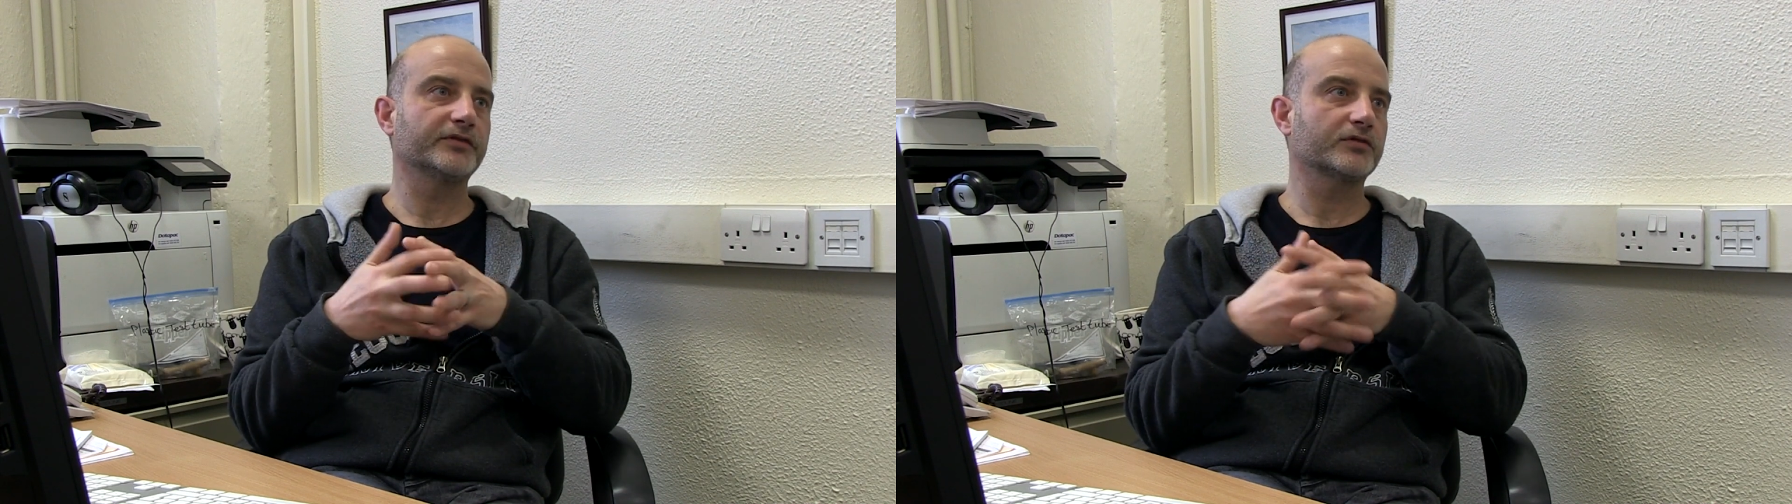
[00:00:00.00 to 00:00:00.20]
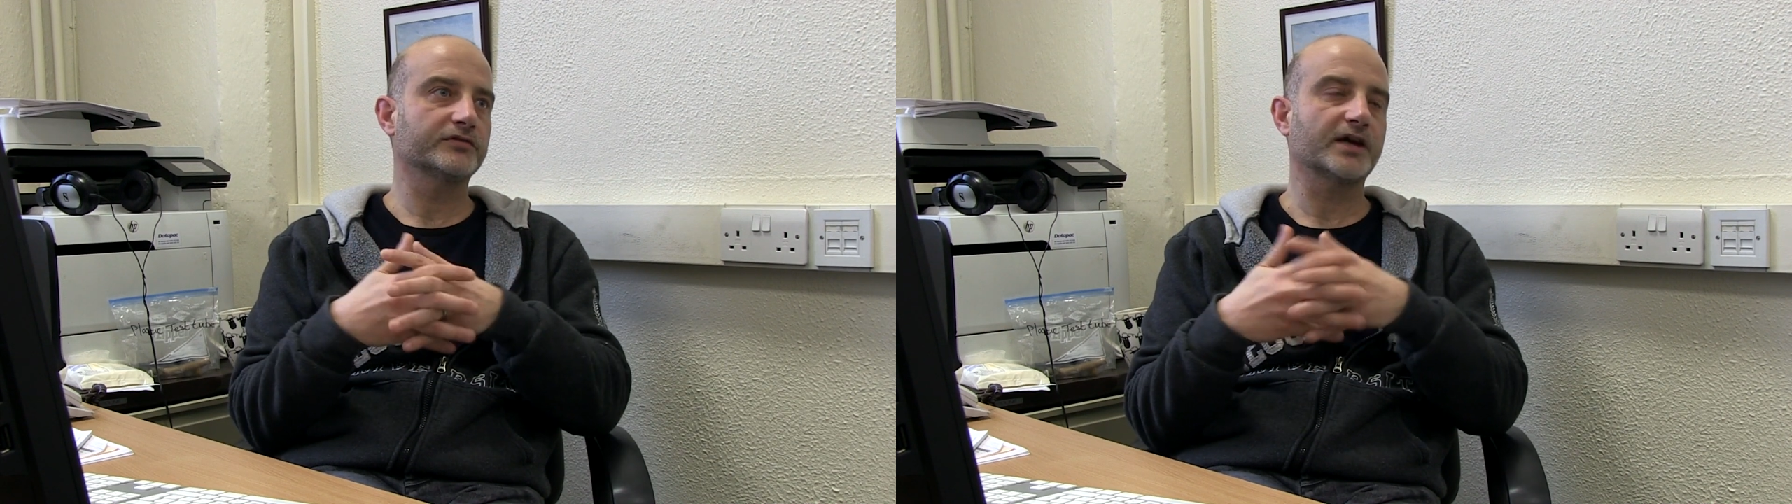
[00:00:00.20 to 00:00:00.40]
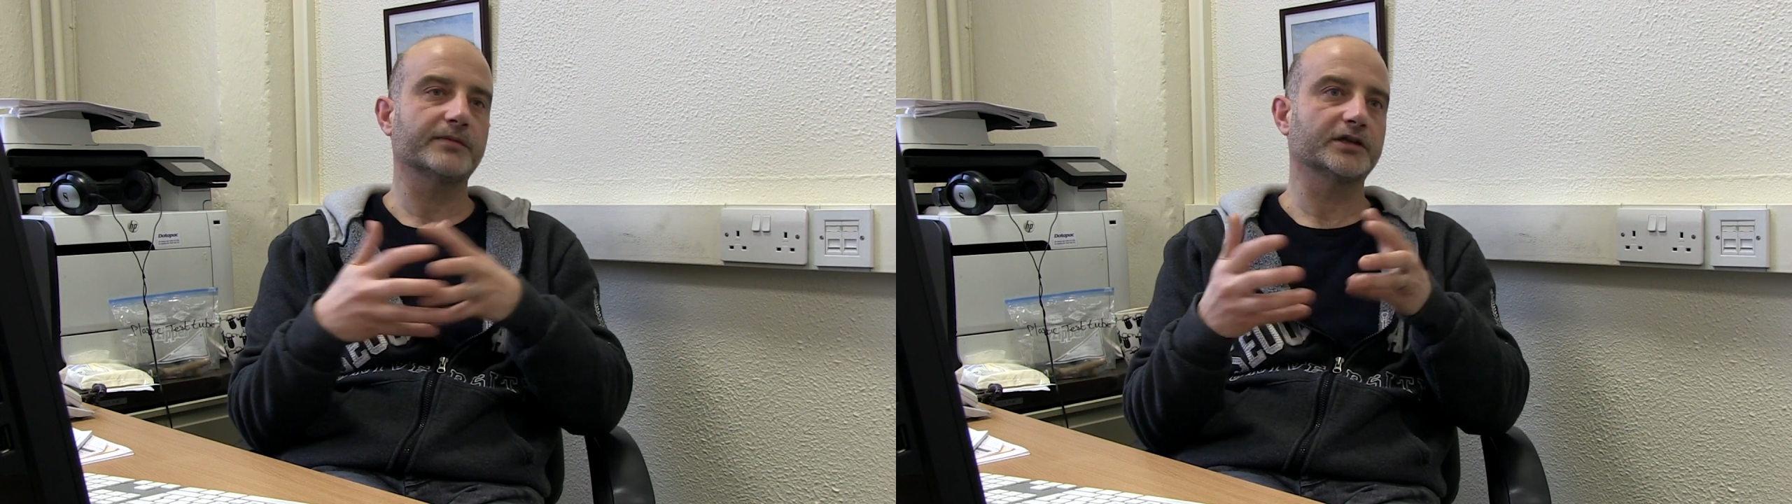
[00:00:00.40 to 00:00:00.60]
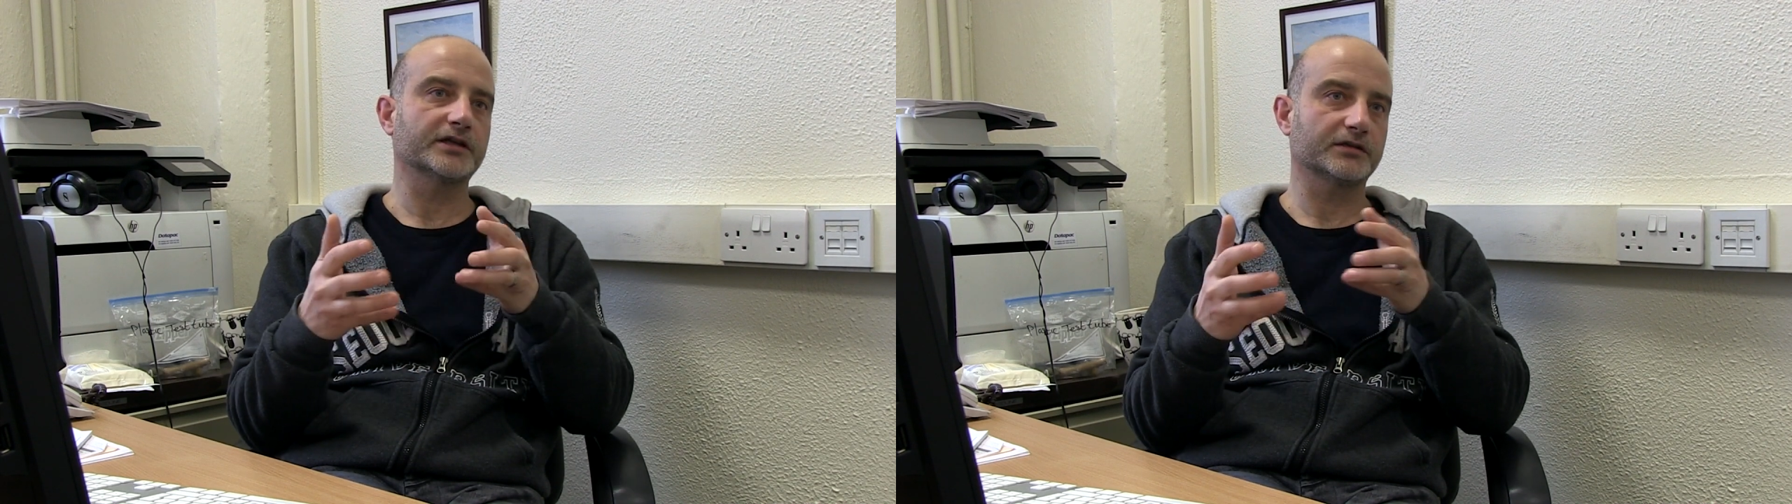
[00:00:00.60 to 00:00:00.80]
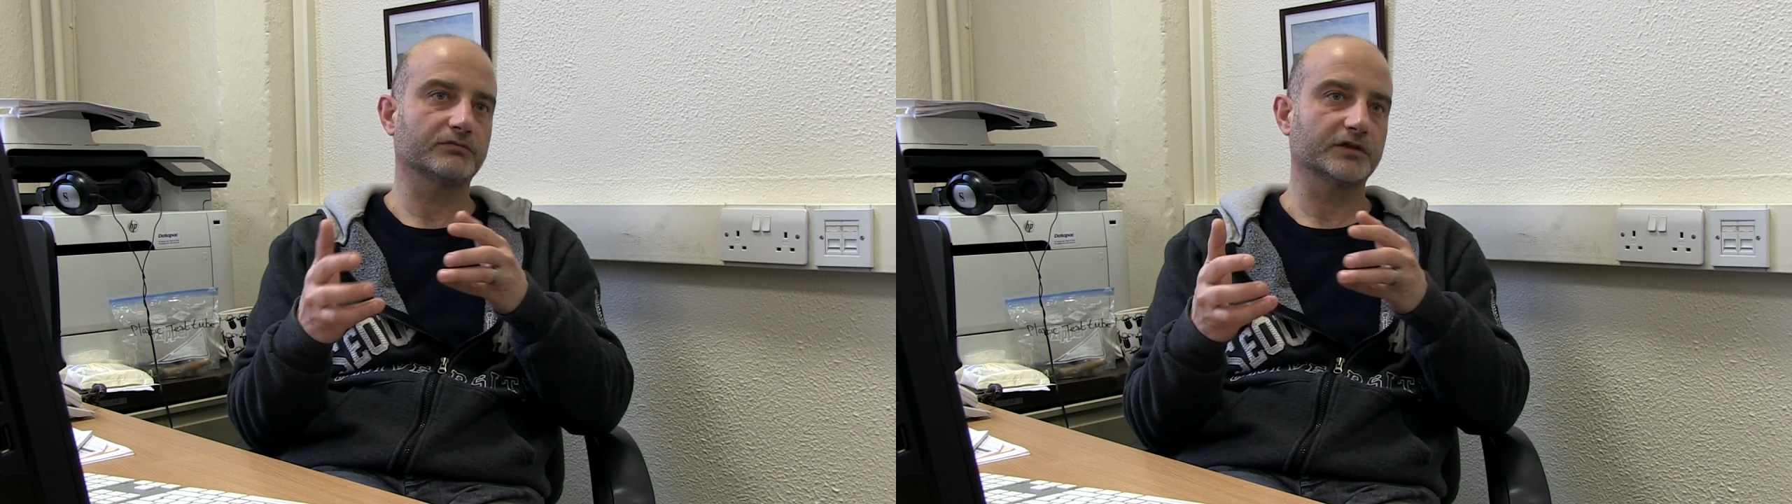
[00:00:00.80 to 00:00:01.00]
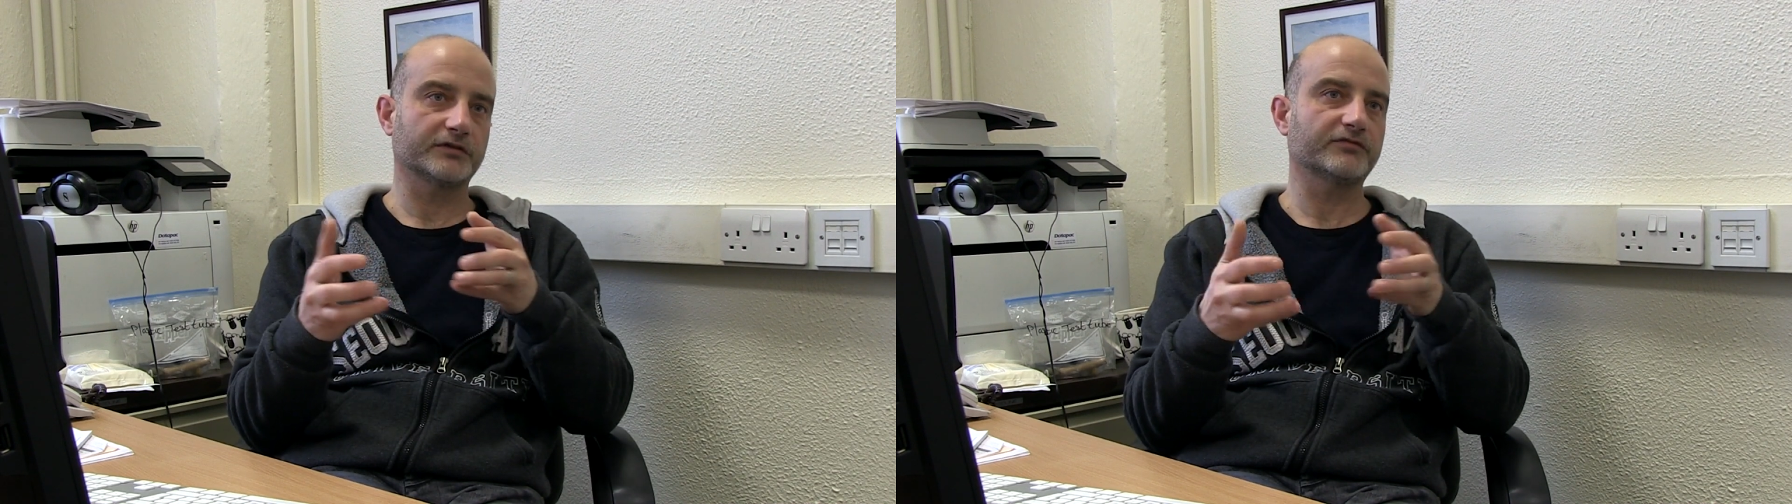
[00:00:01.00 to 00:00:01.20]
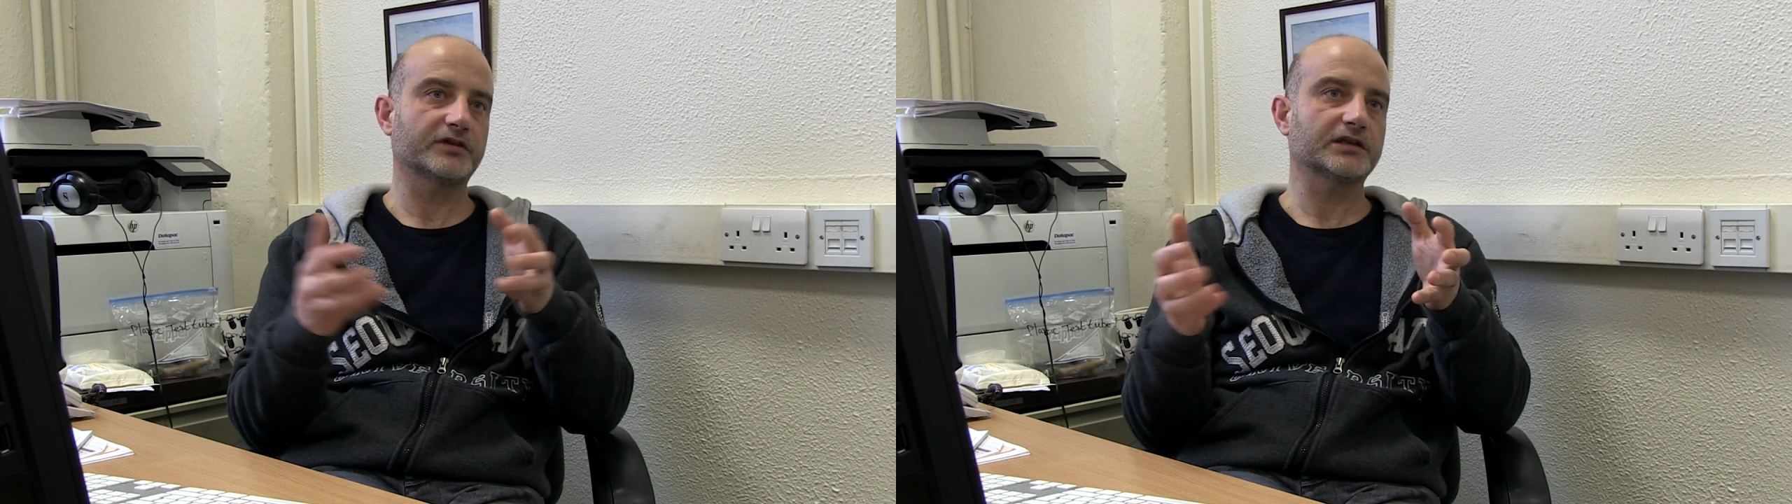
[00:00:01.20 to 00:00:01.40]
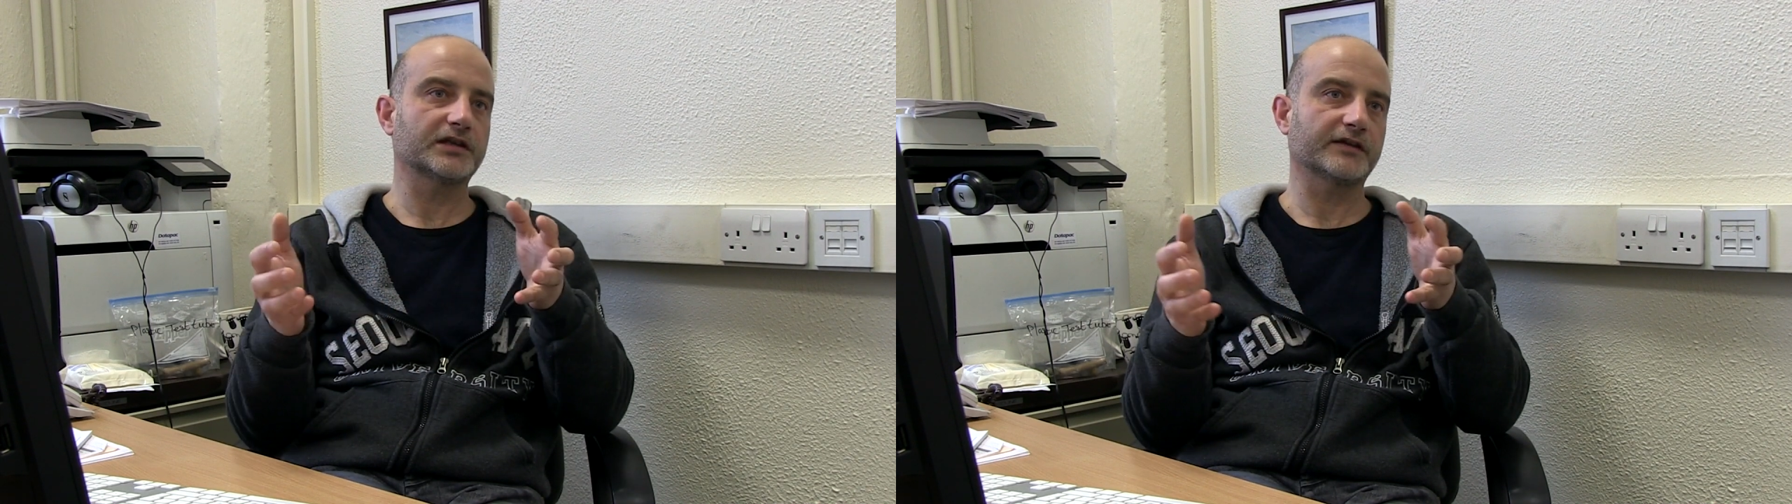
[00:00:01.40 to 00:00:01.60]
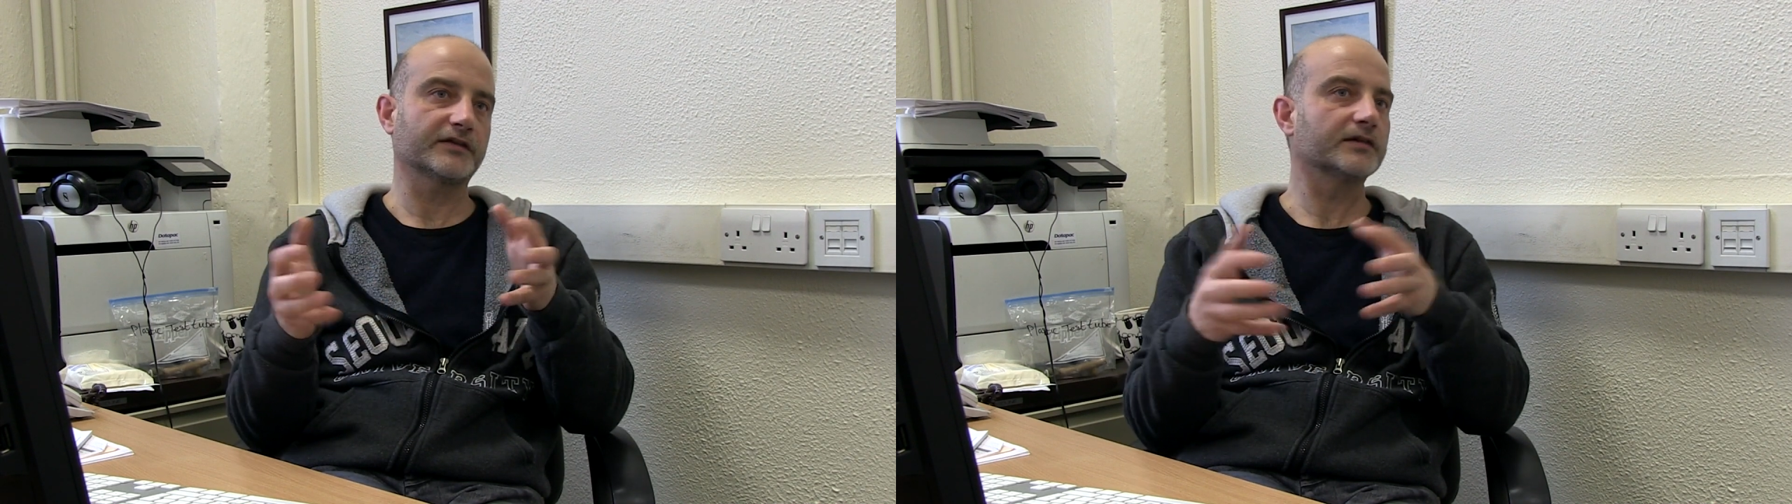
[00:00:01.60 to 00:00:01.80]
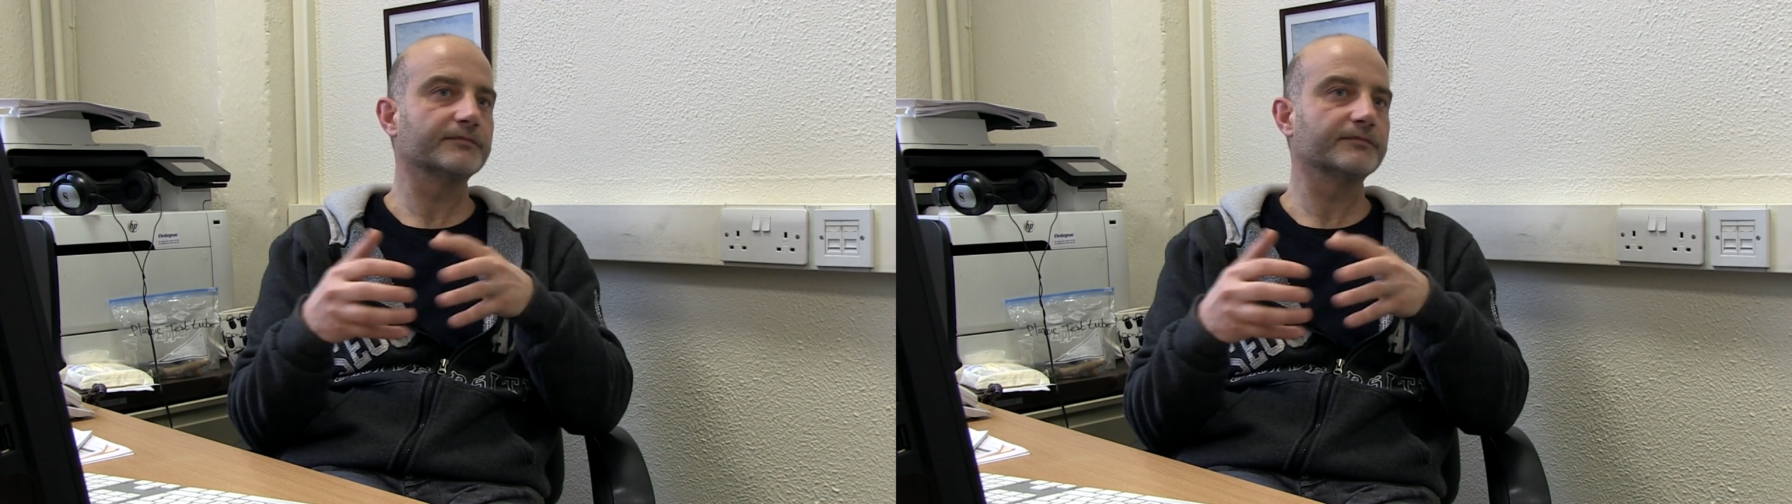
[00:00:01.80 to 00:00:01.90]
contaminated with fertilizer,